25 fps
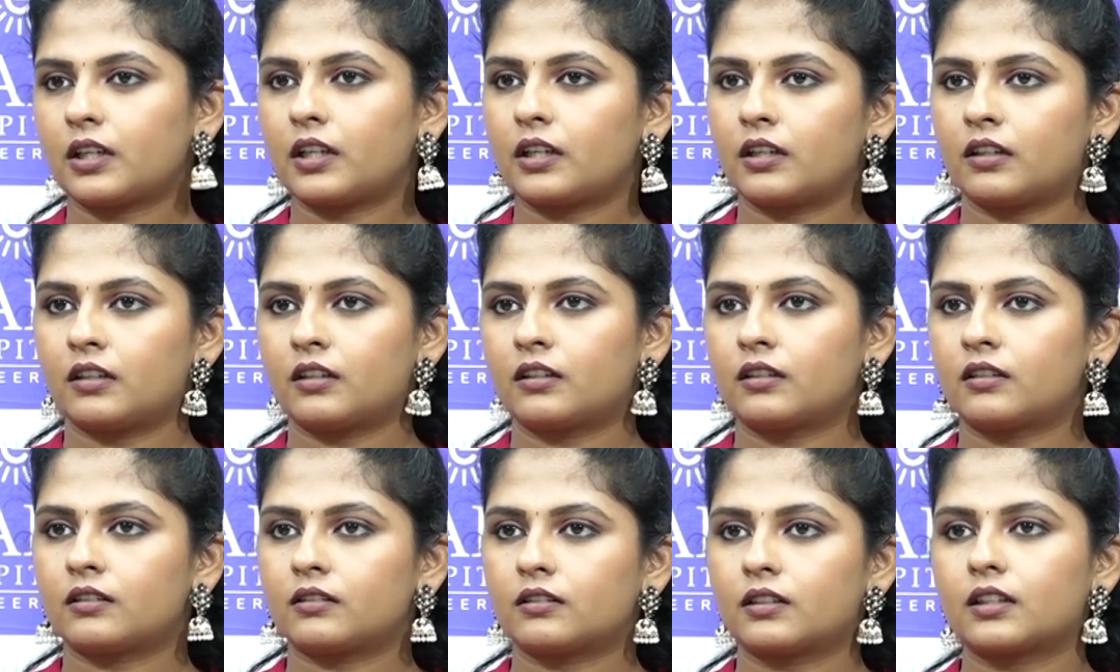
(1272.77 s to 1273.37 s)

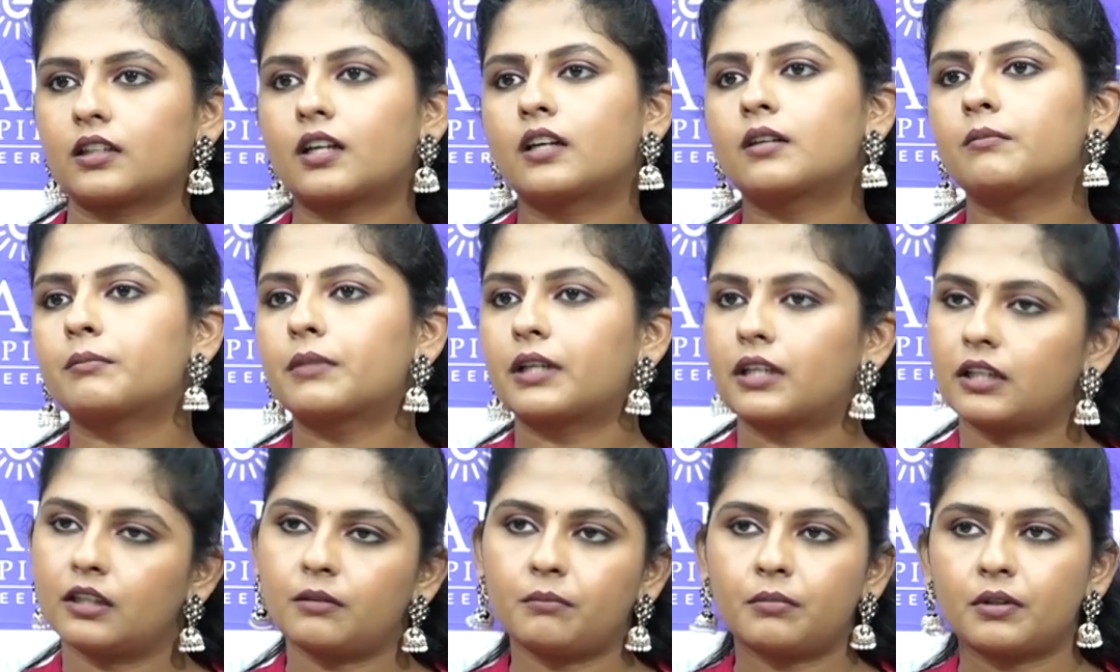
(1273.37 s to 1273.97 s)
and there are
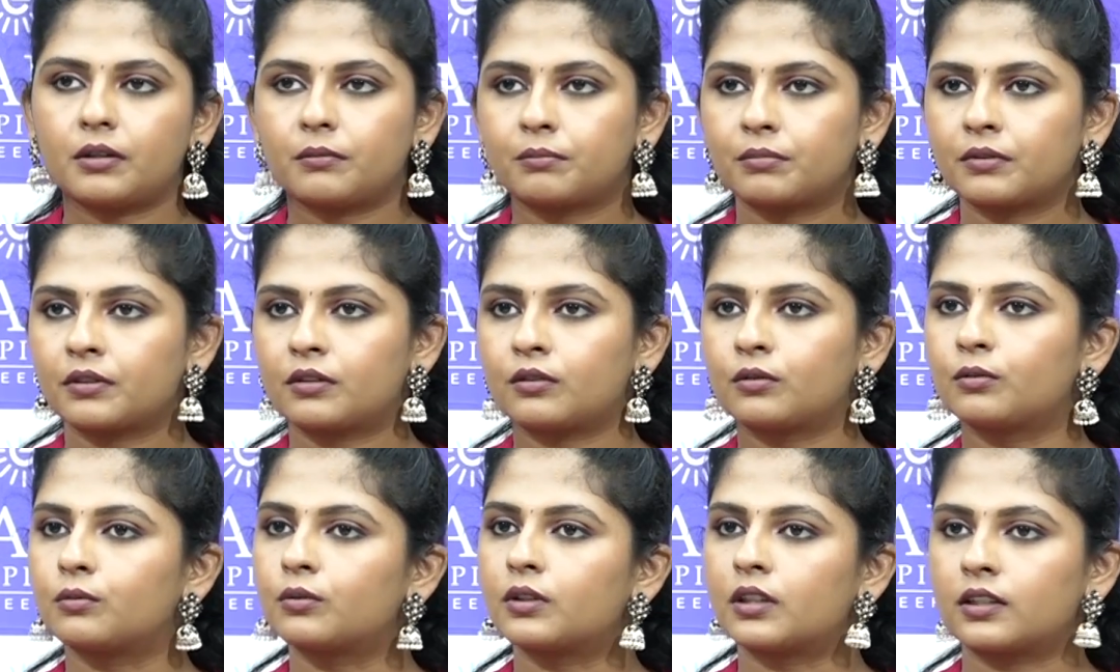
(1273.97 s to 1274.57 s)
many
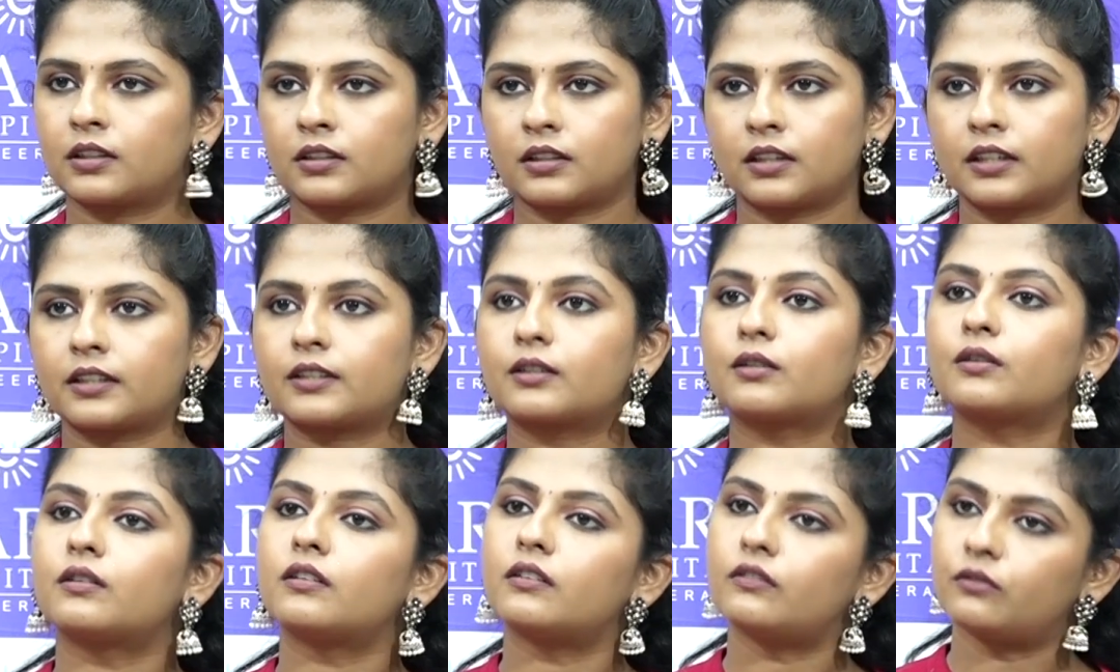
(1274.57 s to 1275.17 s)
people who are
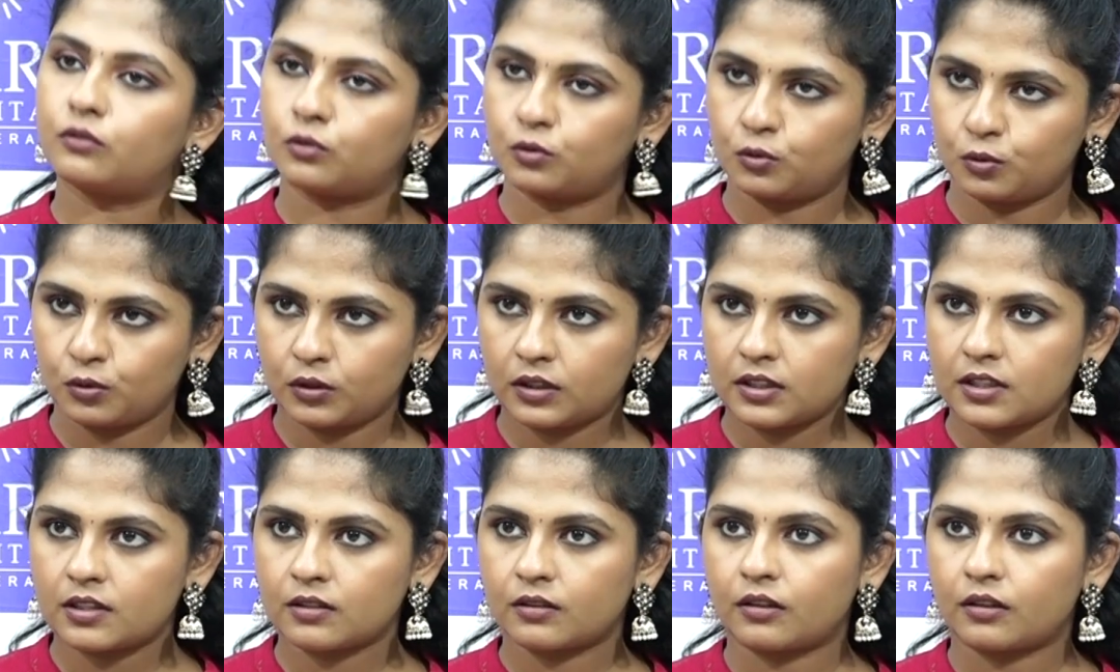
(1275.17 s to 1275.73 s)
like who